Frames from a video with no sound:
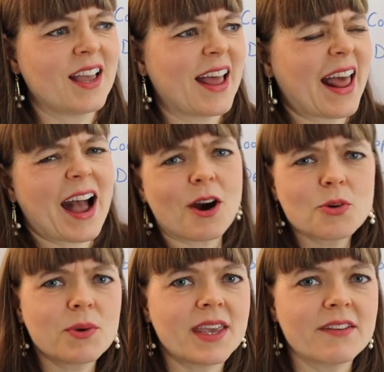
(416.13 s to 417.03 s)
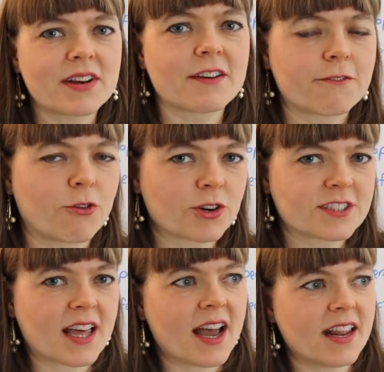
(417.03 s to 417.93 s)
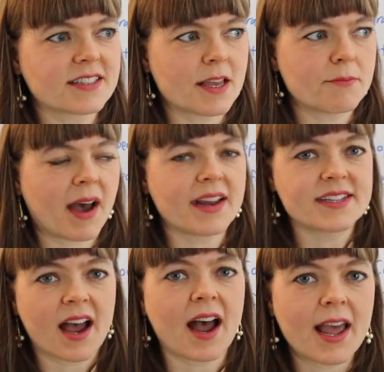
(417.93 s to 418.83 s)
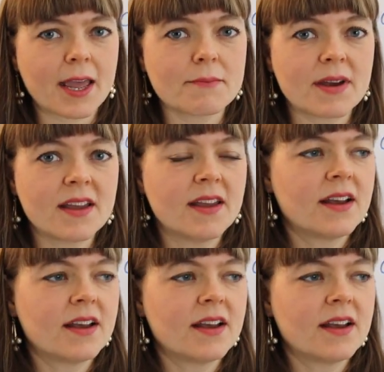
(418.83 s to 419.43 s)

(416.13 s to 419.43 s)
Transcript: and how do we even enforce that is it by time